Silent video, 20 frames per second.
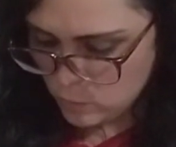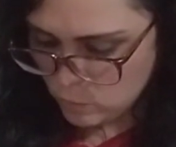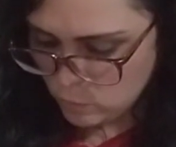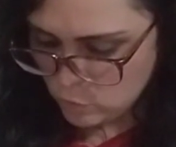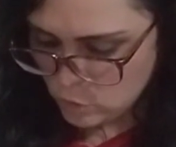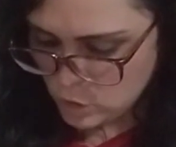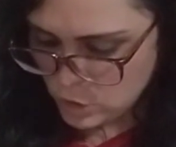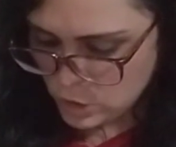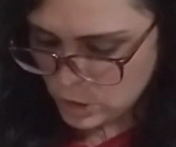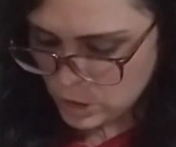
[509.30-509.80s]

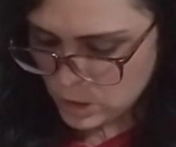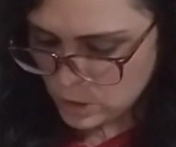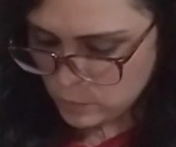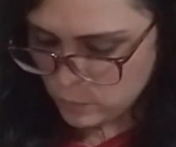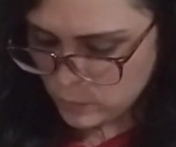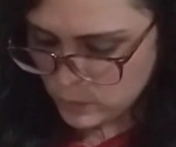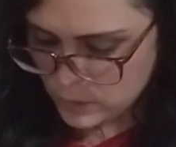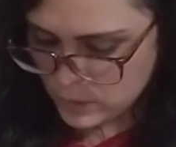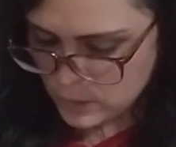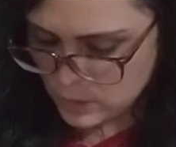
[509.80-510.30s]
cheat
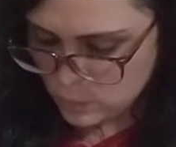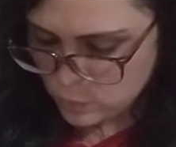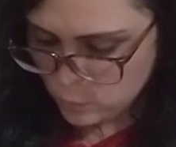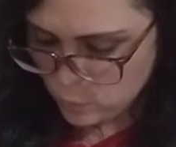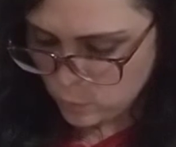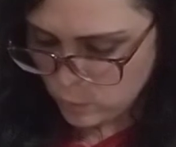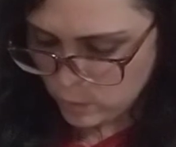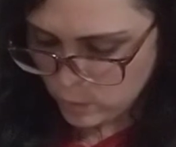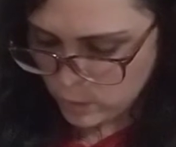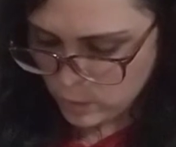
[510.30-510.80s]
with this
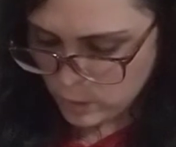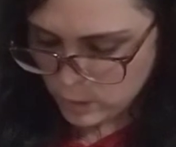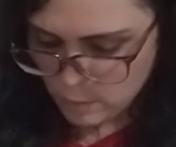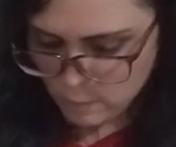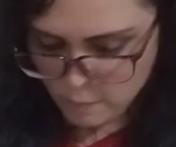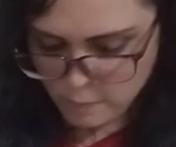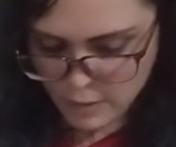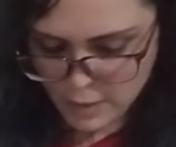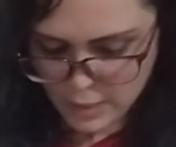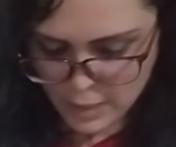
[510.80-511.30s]

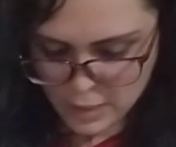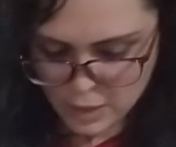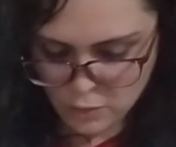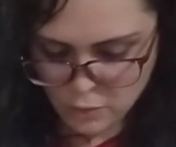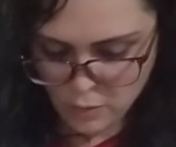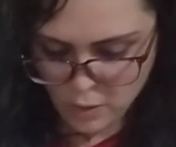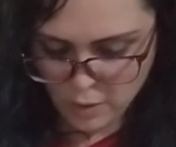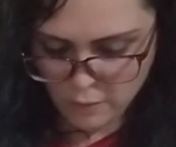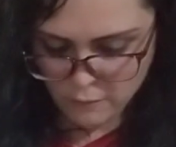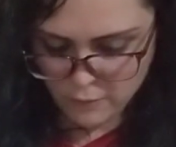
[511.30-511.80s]
work by
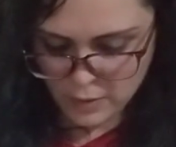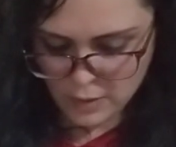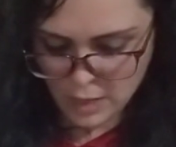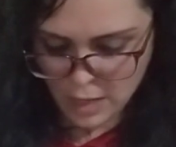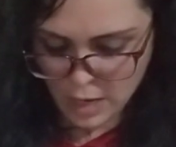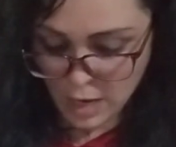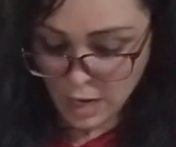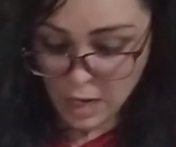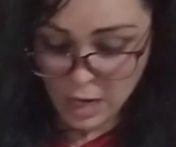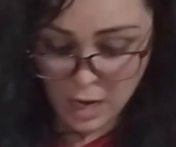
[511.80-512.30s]
grabbing
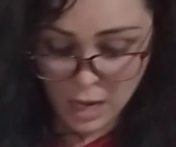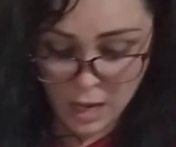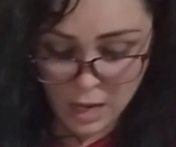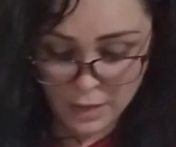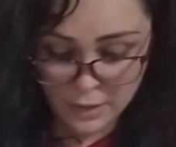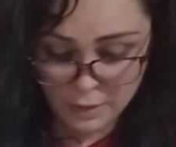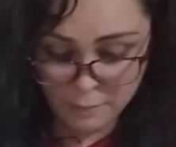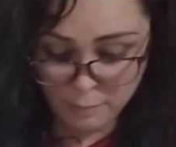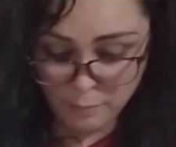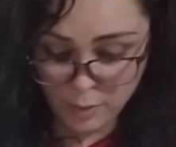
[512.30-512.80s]

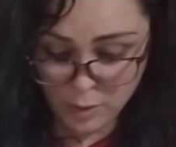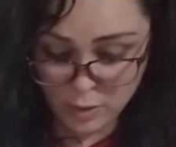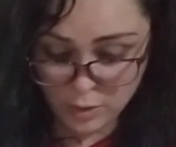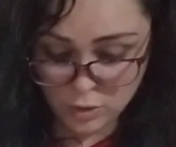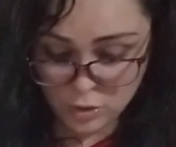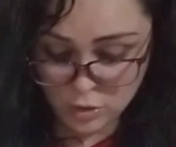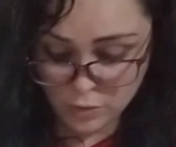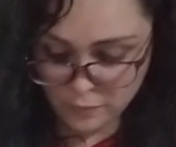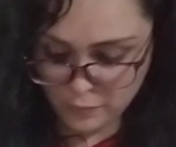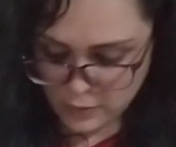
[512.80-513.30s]
a
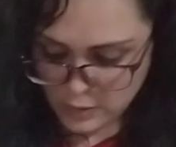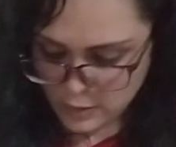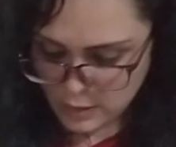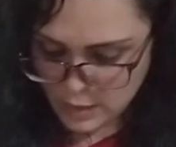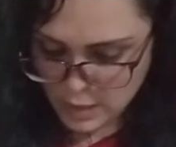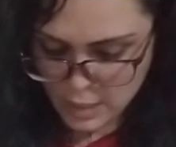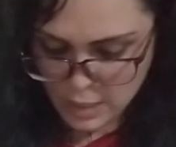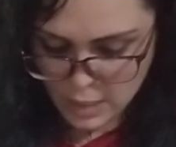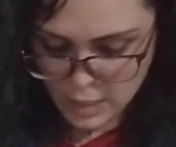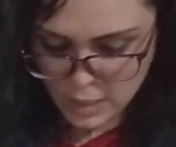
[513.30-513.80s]
bunch of it
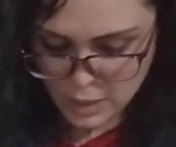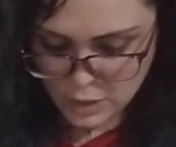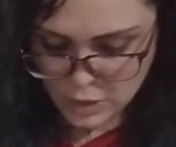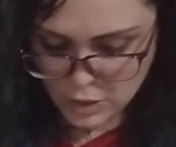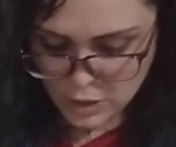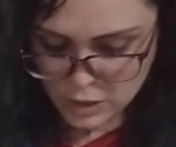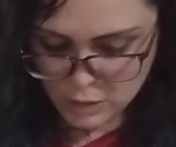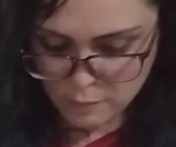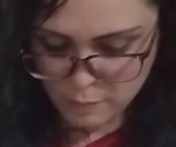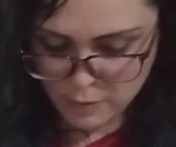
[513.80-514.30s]
and
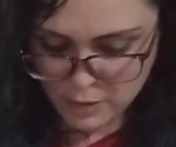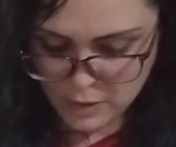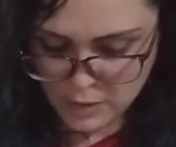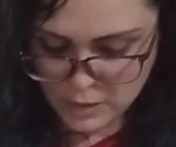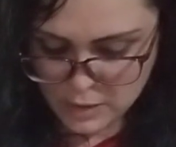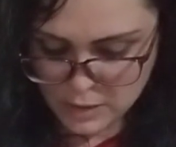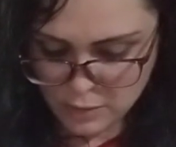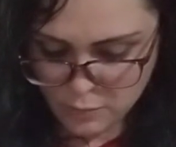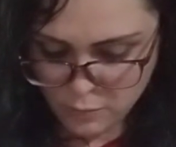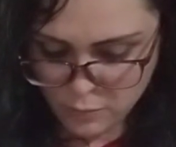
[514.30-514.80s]
just
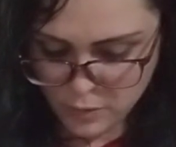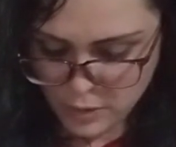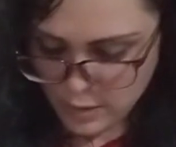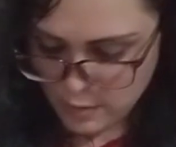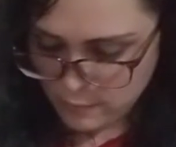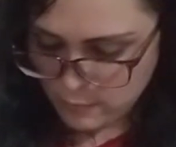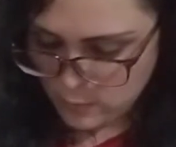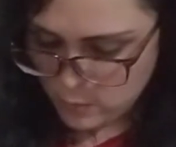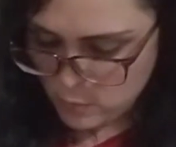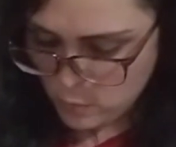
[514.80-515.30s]
paste it
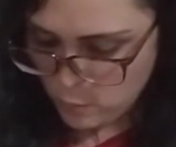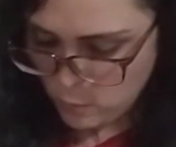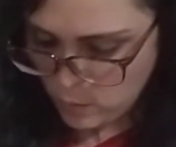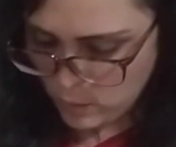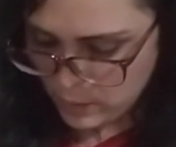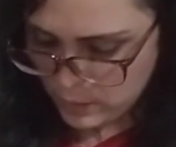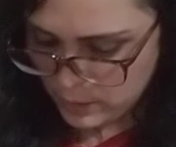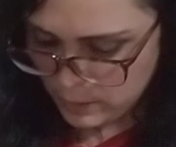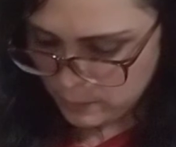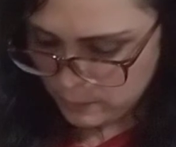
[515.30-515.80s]
whatever you
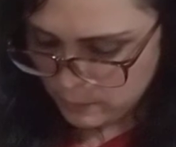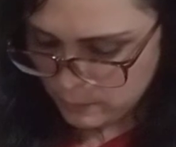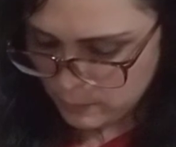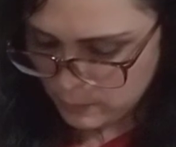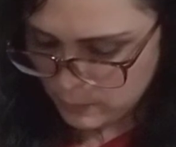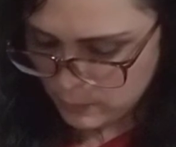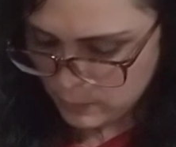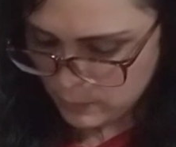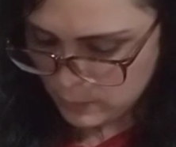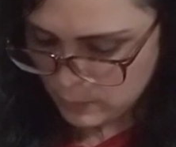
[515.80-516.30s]
want it.
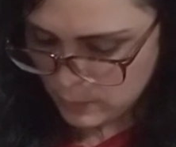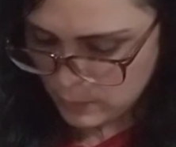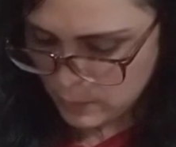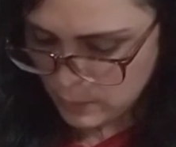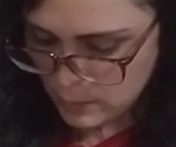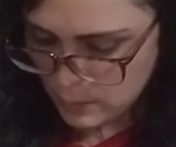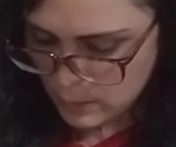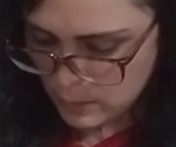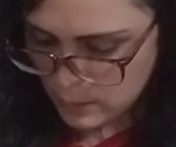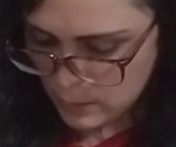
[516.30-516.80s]

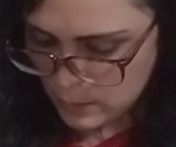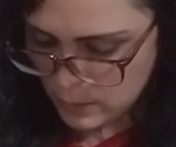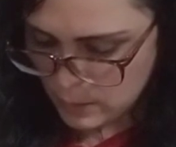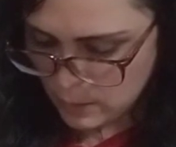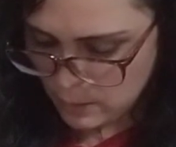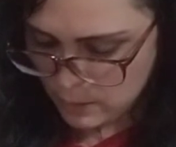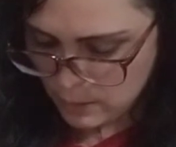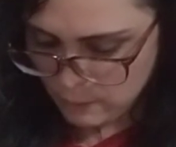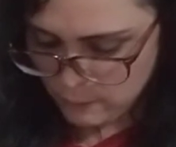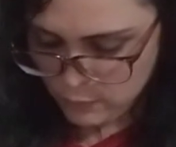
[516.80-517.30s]
Now,
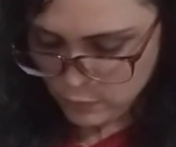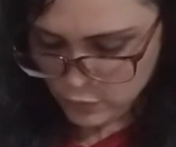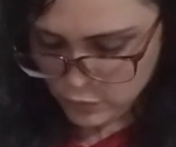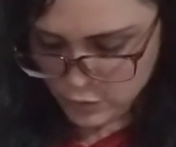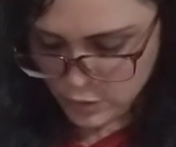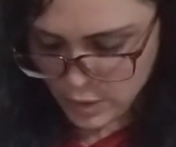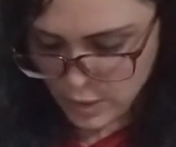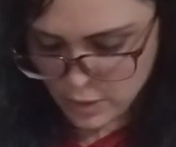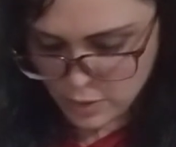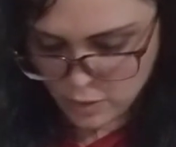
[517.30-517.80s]
if you're
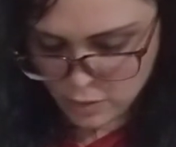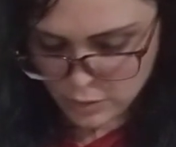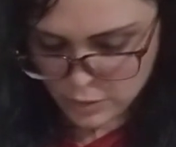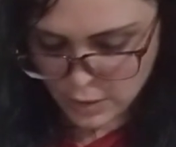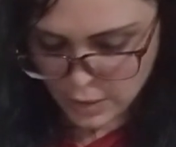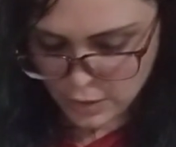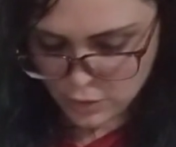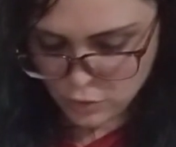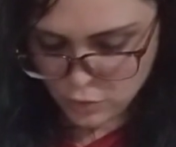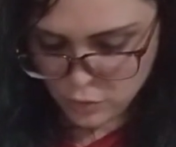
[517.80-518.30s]
tired,
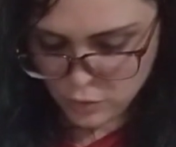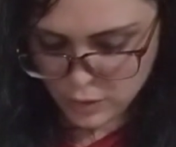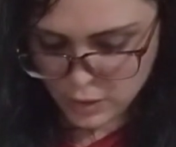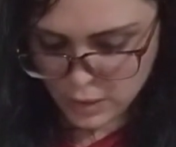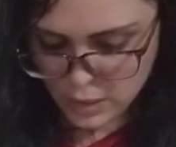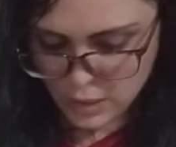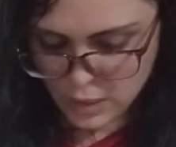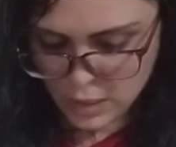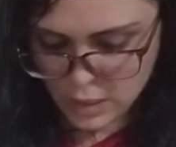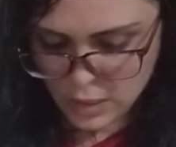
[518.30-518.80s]
that's
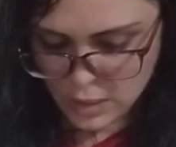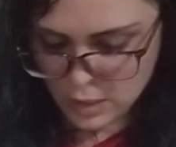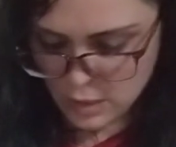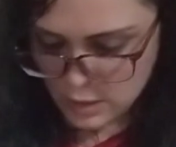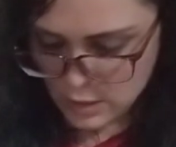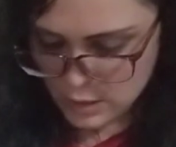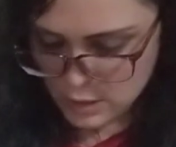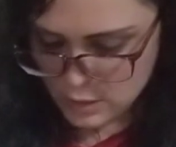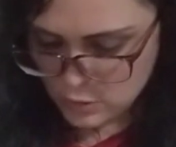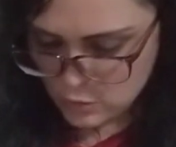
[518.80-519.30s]
okay.
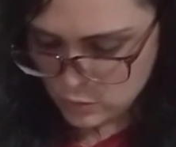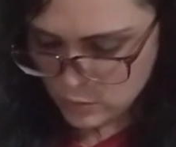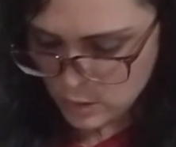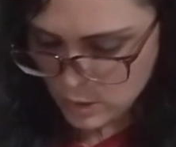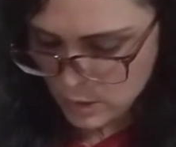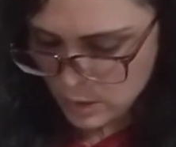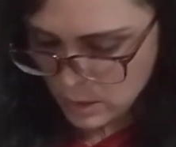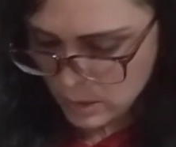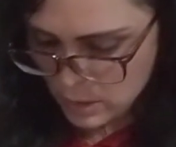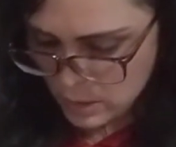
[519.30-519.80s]

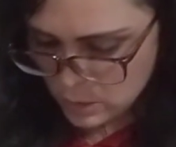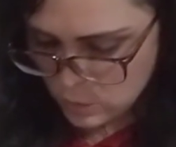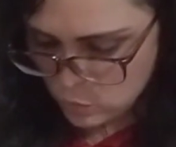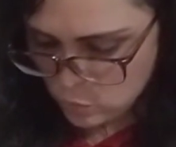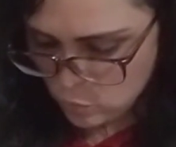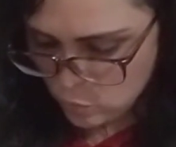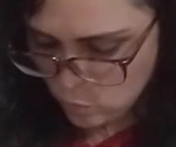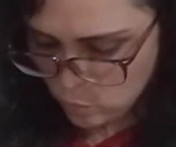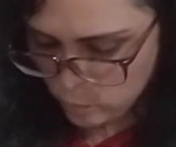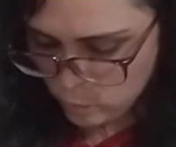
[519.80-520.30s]
It's
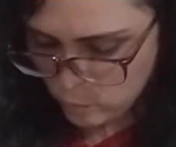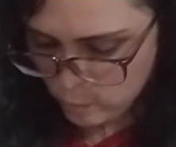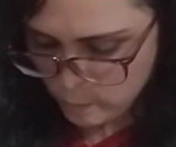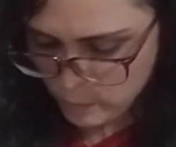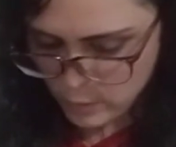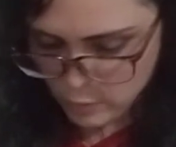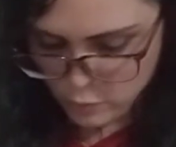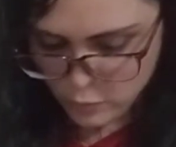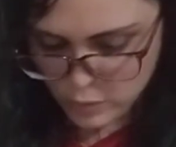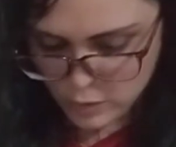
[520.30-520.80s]
normal,
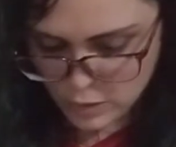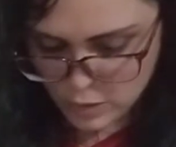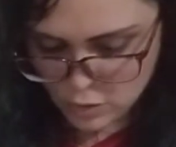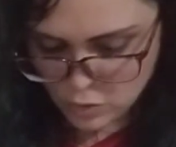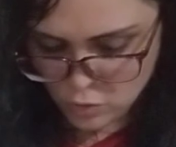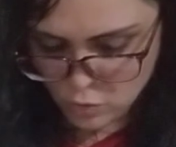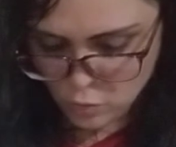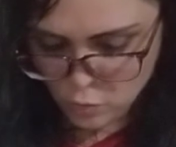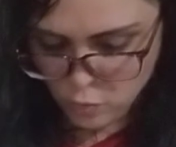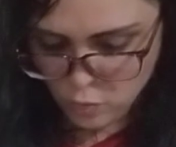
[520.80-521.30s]
but we need
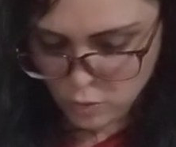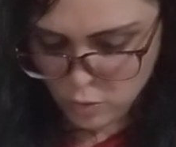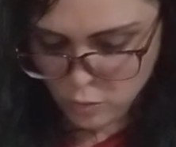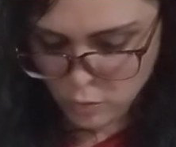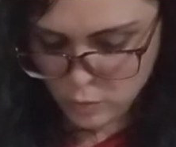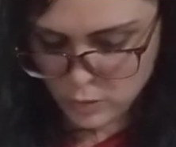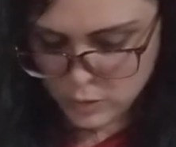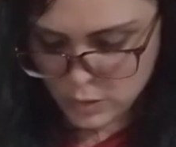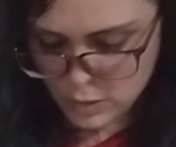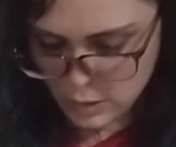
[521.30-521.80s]
to work
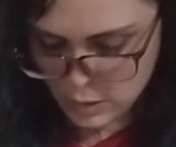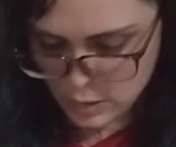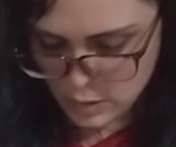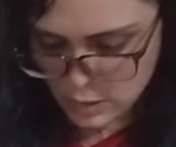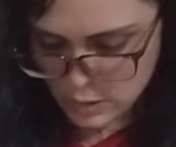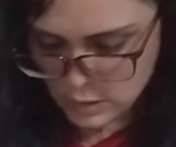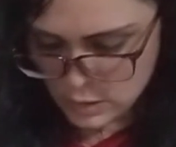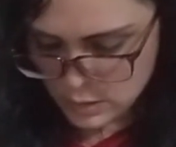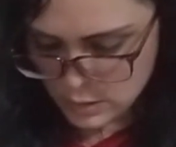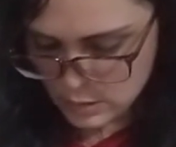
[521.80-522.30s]
with
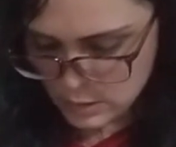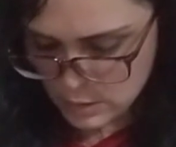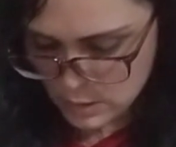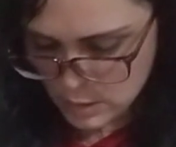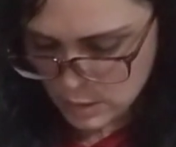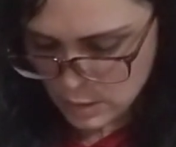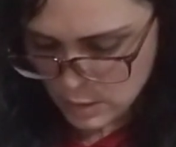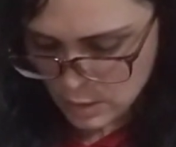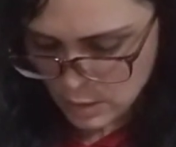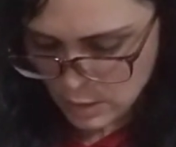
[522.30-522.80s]
this
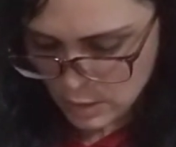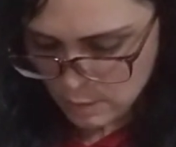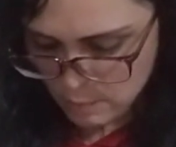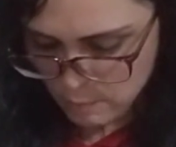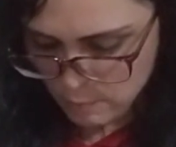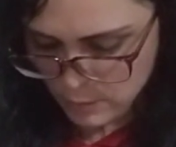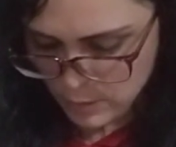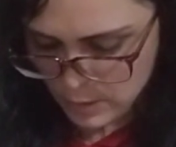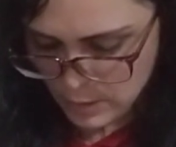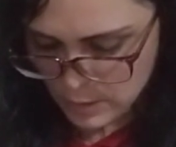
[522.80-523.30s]
and
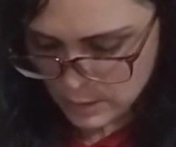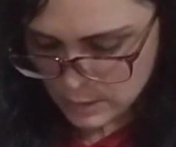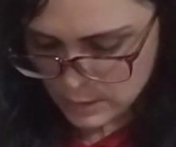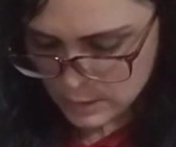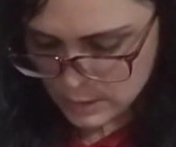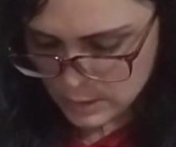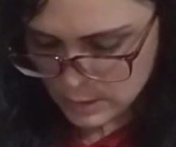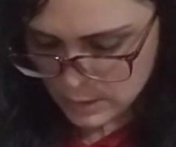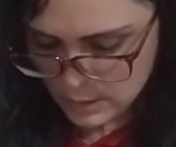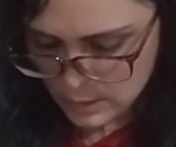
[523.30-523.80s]

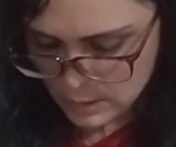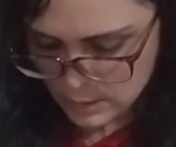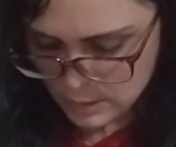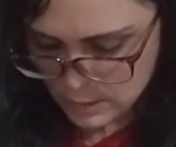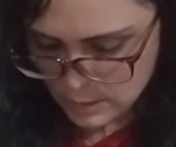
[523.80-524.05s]
paste it.